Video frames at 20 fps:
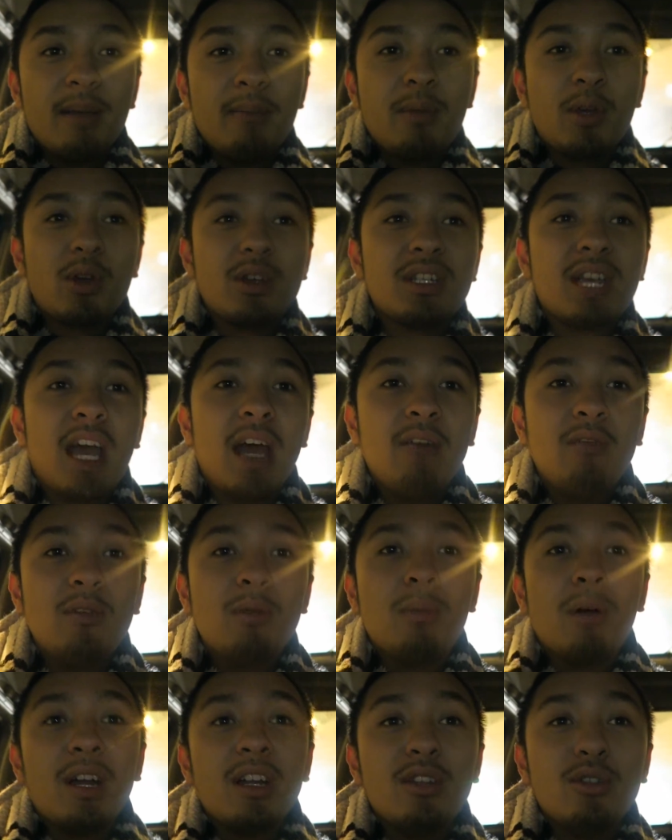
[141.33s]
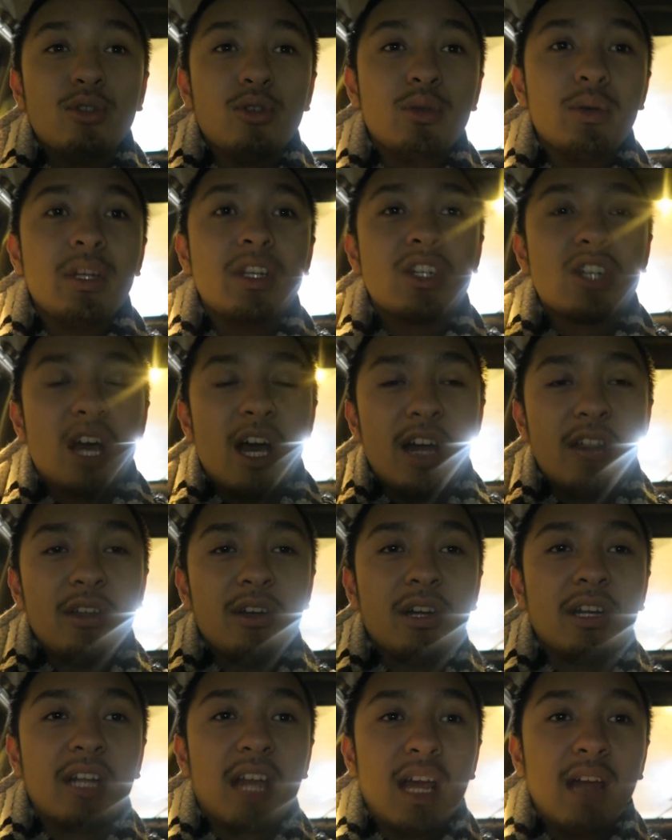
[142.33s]
because everybody knew each
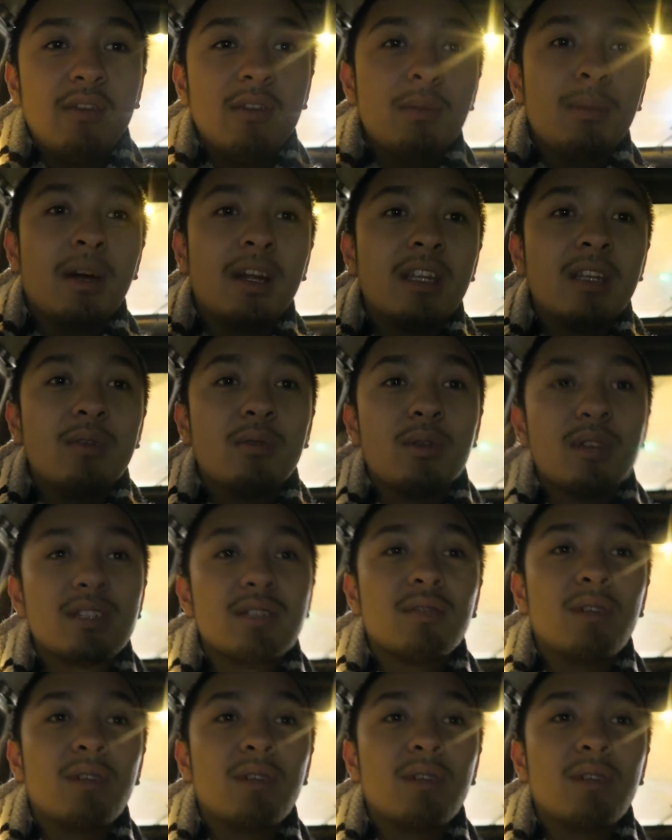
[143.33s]
other and everybody was